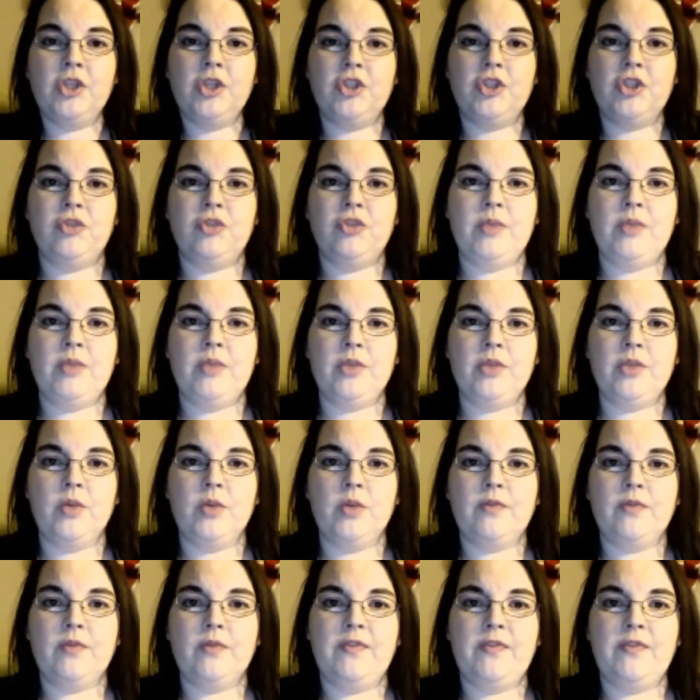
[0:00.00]
doing your
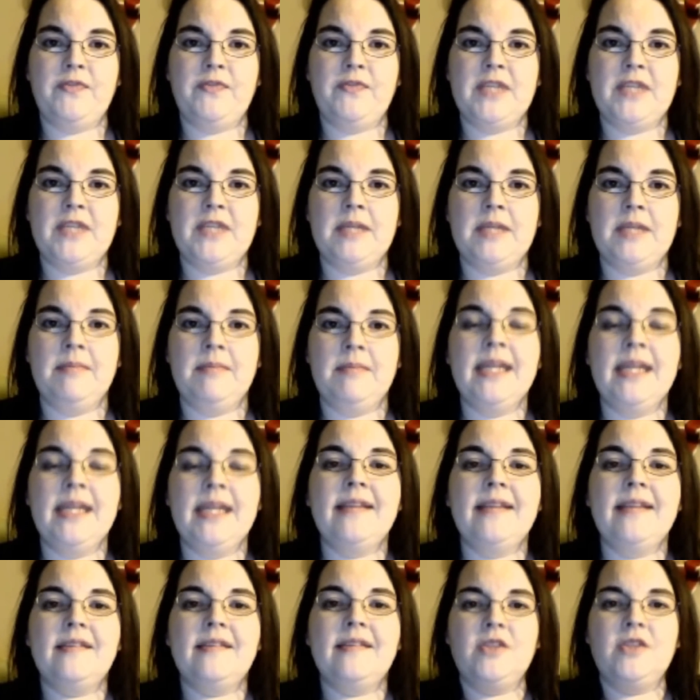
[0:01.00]
work for 15
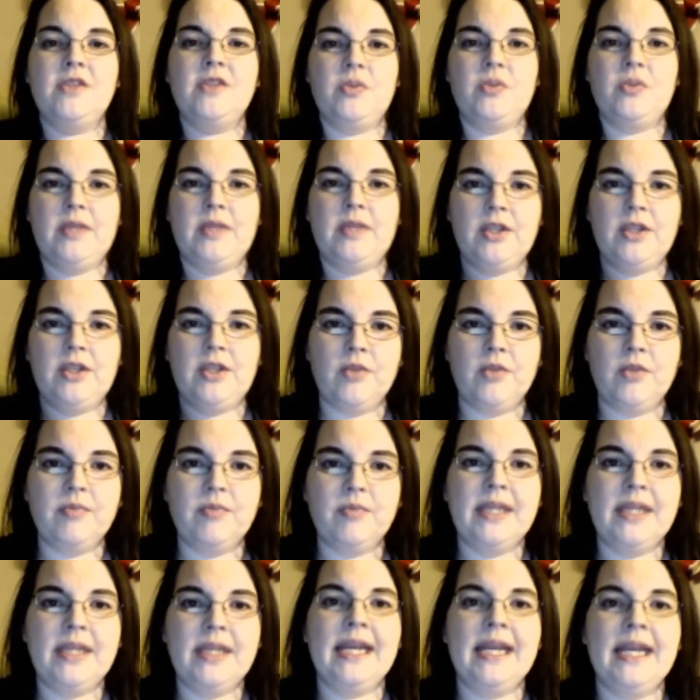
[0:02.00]
minutes, doing,
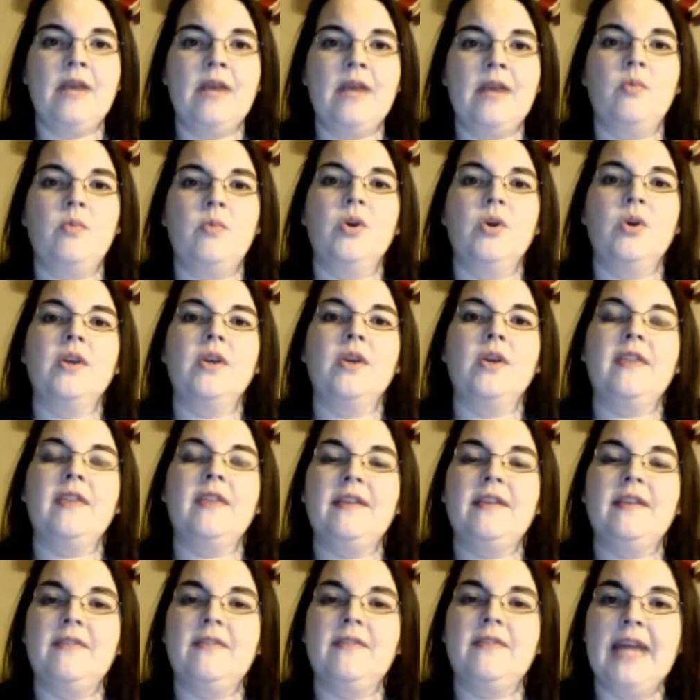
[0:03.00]
written out work,
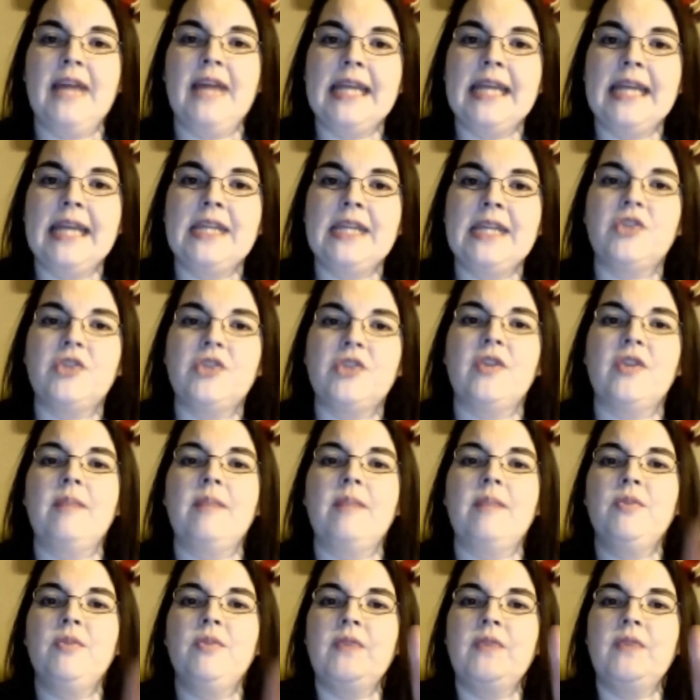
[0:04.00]
things of that nature,
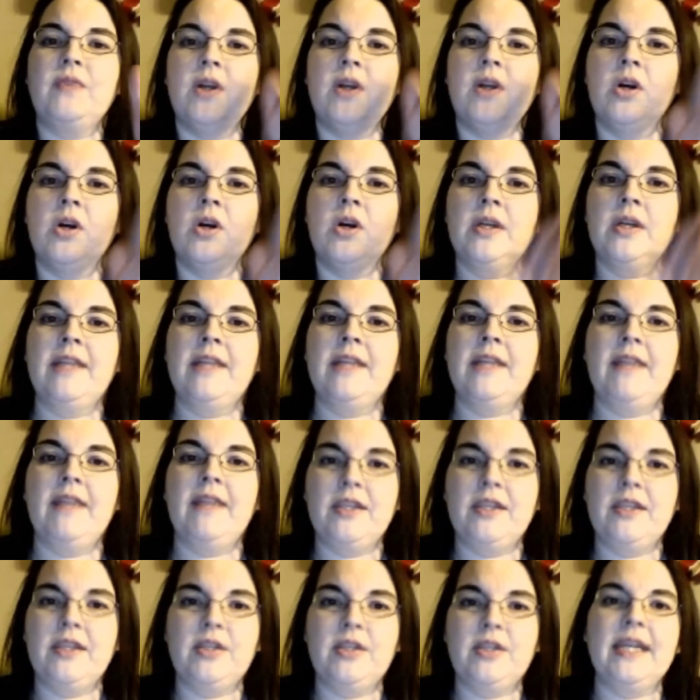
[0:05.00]
then moving on, and
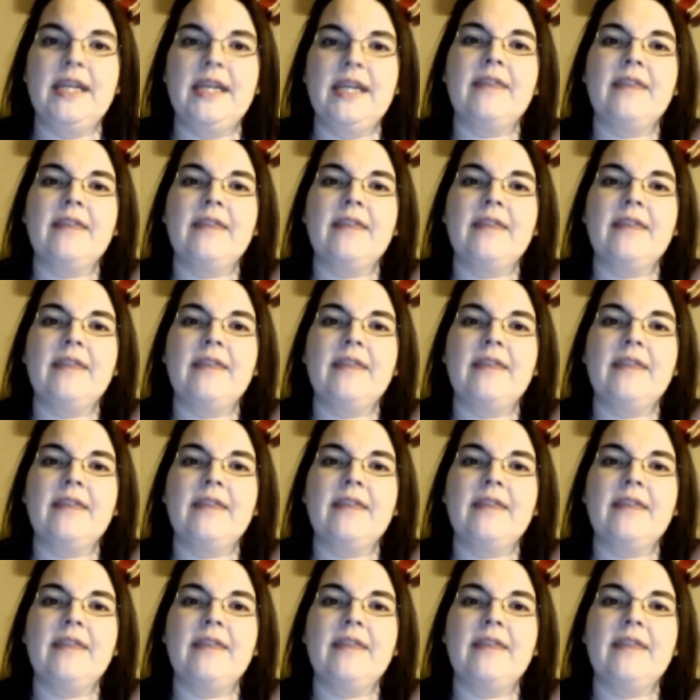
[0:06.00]
then you get out